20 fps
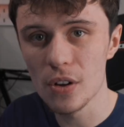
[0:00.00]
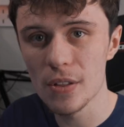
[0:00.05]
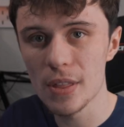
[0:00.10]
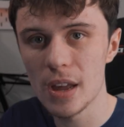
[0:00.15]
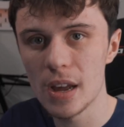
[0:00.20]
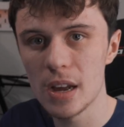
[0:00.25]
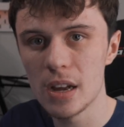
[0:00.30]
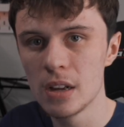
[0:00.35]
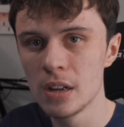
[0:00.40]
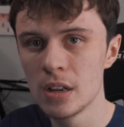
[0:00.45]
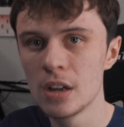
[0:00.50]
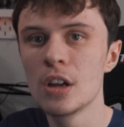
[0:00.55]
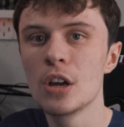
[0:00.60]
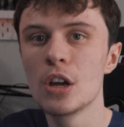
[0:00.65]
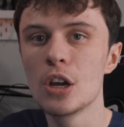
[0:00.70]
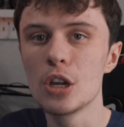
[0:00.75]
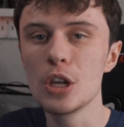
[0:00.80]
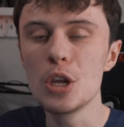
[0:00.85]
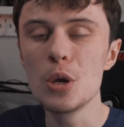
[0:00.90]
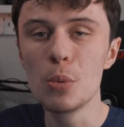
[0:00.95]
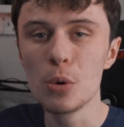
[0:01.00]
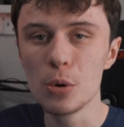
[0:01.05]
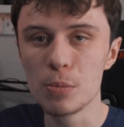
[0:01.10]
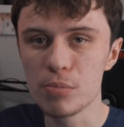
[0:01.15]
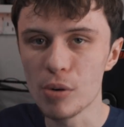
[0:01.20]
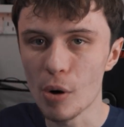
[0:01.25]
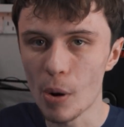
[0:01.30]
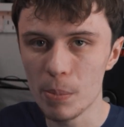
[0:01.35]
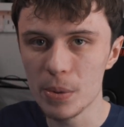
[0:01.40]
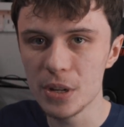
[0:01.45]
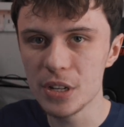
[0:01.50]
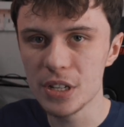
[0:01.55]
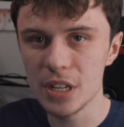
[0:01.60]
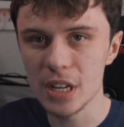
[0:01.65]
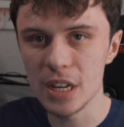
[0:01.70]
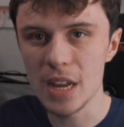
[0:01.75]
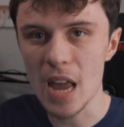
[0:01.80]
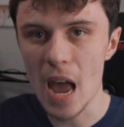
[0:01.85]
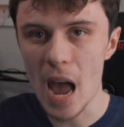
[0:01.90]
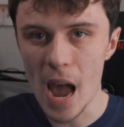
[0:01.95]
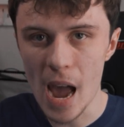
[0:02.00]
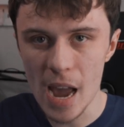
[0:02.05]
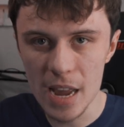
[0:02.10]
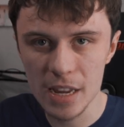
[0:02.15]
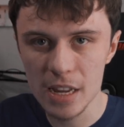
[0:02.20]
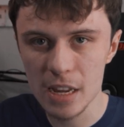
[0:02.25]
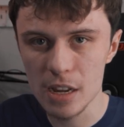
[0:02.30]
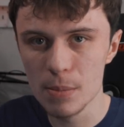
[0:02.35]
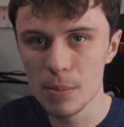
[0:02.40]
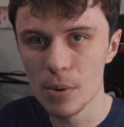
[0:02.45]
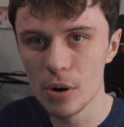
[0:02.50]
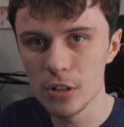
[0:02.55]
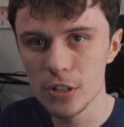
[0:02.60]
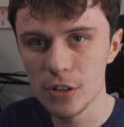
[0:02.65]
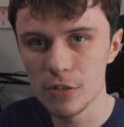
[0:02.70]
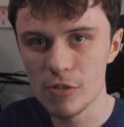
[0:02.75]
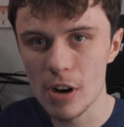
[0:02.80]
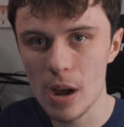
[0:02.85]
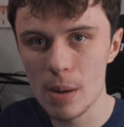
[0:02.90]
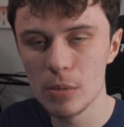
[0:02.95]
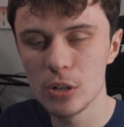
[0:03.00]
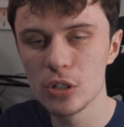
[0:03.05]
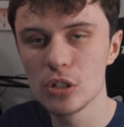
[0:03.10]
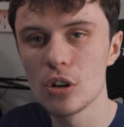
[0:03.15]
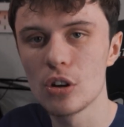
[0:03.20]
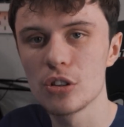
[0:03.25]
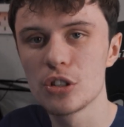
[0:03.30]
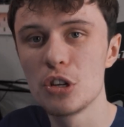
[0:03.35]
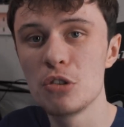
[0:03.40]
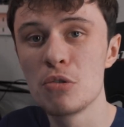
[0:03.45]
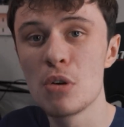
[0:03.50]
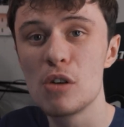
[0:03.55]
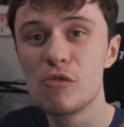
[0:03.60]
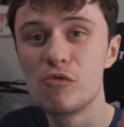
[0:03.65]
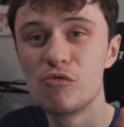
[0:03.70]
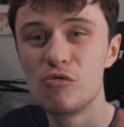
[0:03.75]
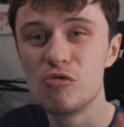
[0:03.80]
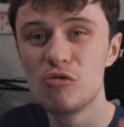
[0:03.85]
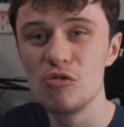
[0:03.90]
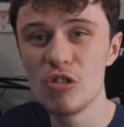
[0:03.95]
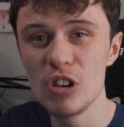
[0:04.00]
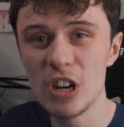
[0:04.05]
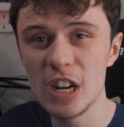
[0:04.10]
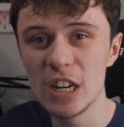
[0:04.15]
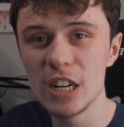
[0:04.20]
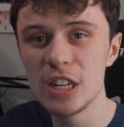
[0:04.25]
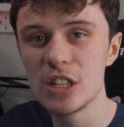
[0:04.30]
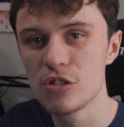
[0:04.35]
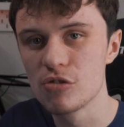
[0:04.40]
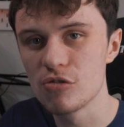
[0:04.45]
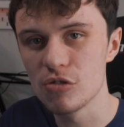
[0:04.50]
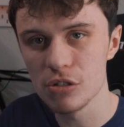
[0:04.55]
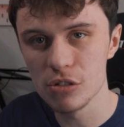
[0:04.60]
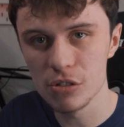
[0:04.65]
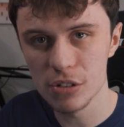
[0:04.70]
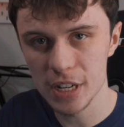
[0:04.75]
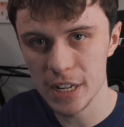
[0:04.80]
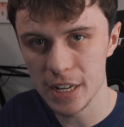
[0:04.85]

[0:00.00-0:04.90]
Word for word: like that, you would probably see 8GB of RAM start to really struggle